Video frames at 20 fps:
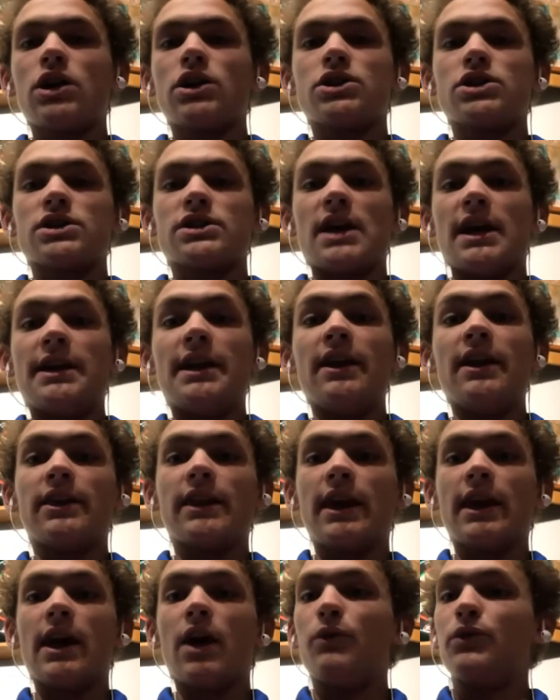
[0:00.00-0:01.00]
Just I didn't
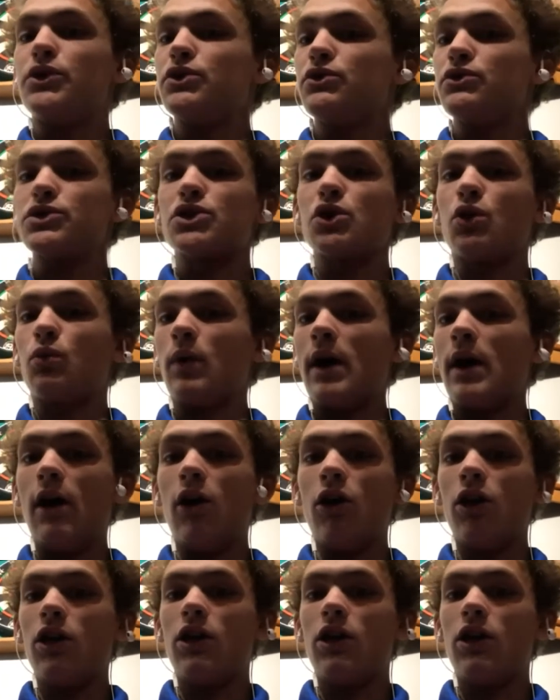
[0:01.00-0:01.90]
think I would do so well.